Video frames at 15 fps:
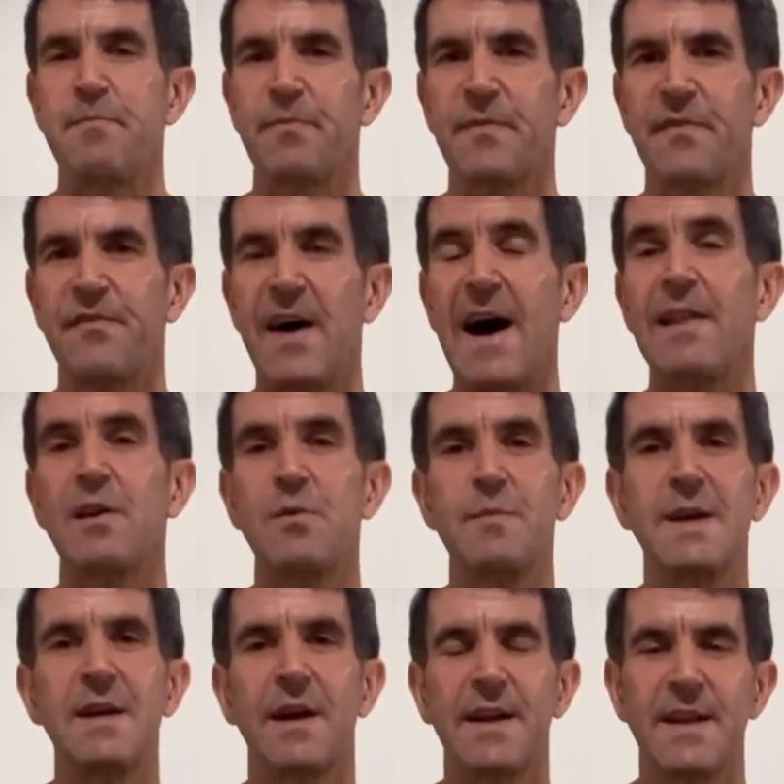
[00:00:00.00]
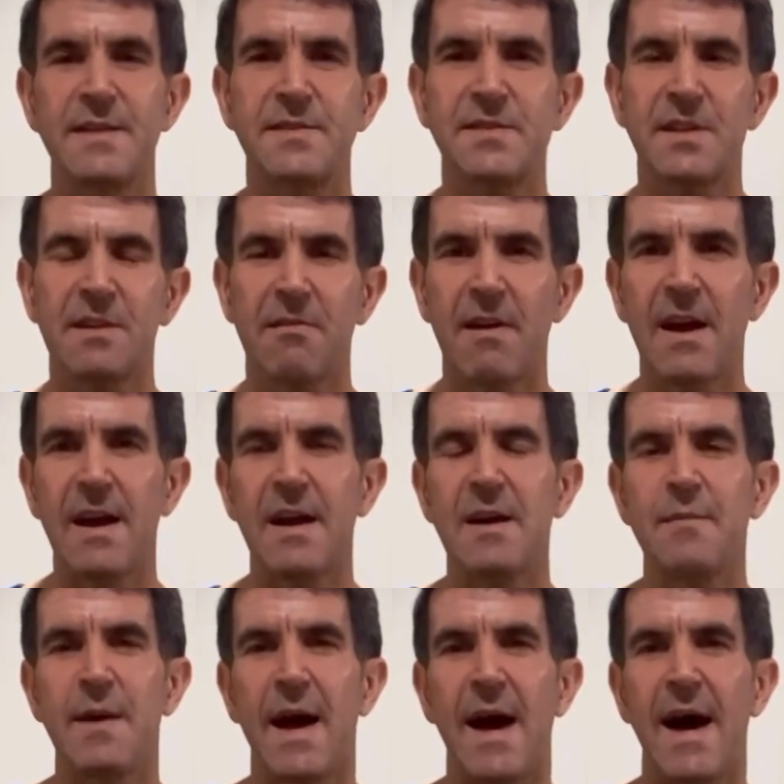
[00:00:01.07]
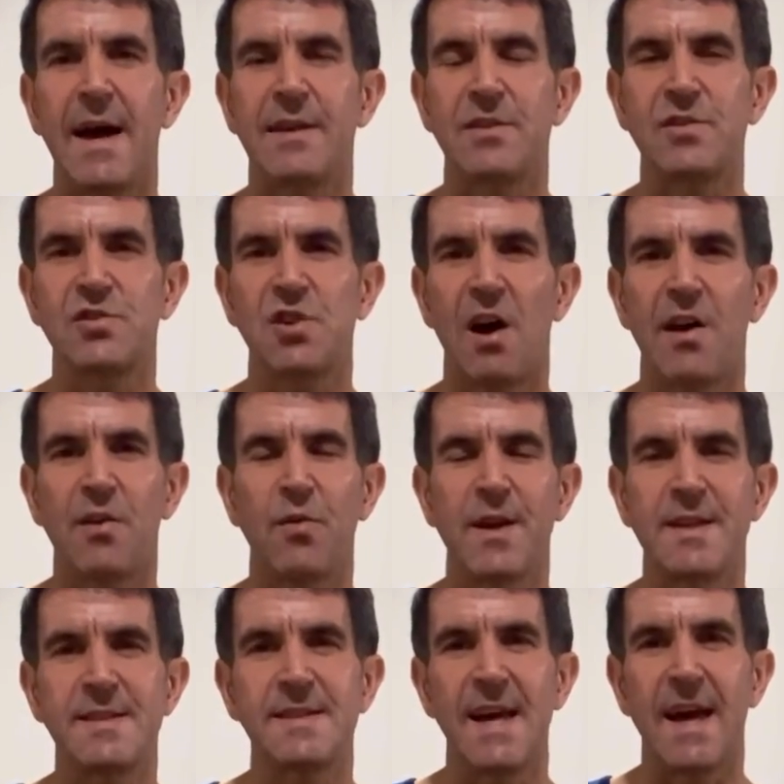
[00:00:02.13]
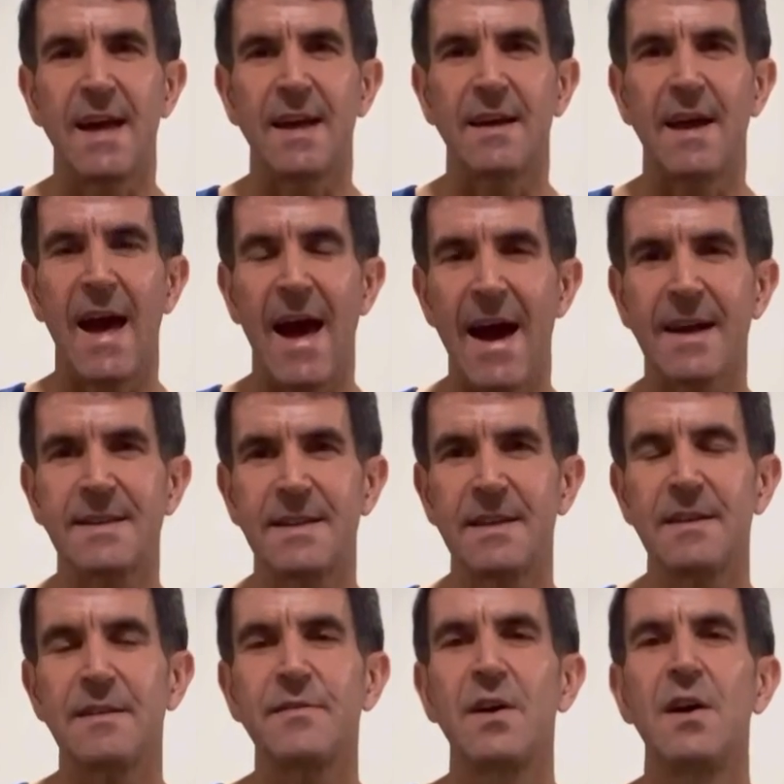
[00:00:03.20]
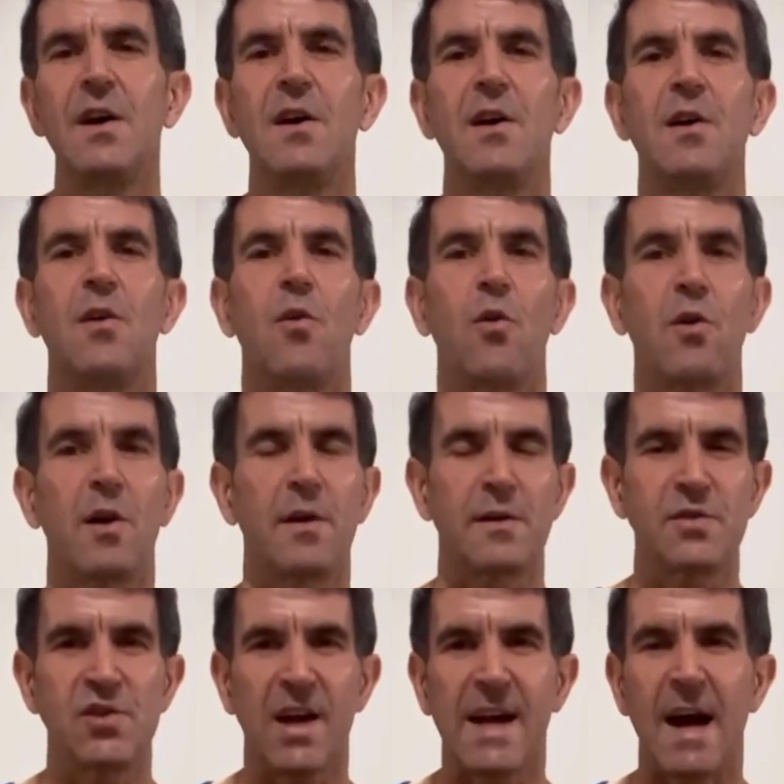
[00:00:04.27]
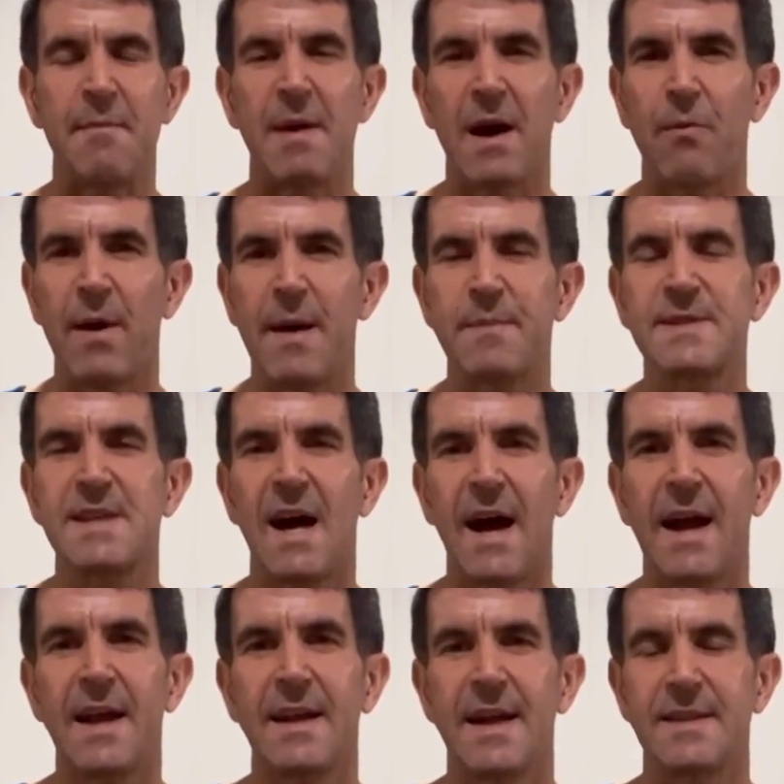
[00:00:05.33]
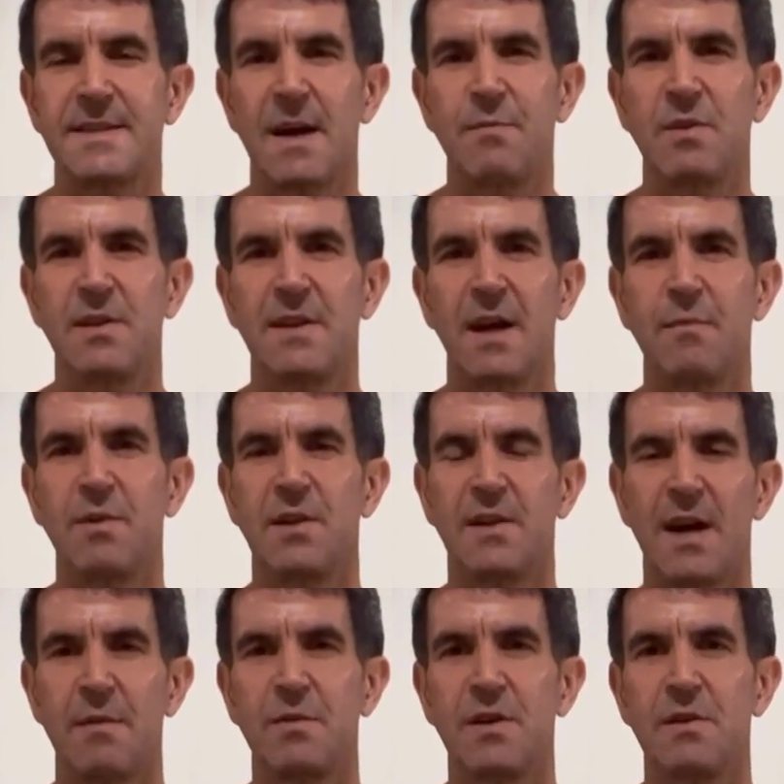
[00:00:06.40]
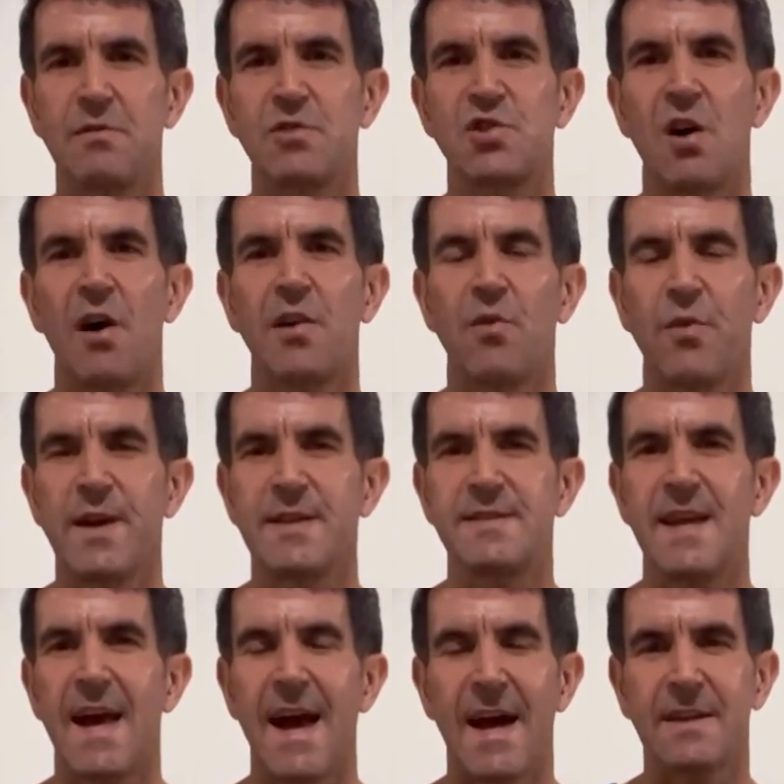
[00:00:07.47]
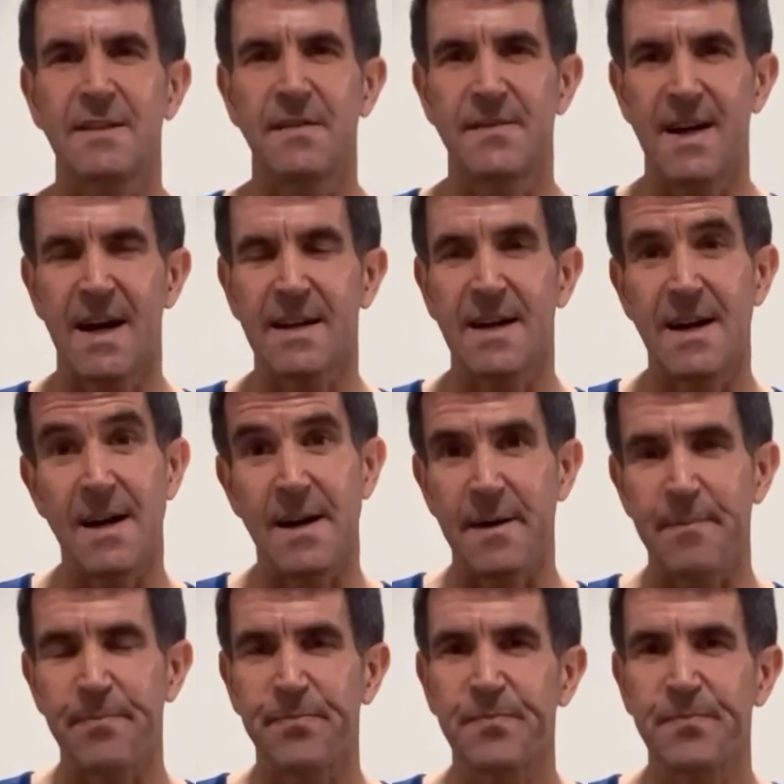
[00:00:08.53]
Follow me on Instagram at Sean Hoyt Stay Active, or check out my website at www.seanhoytstayactive.com.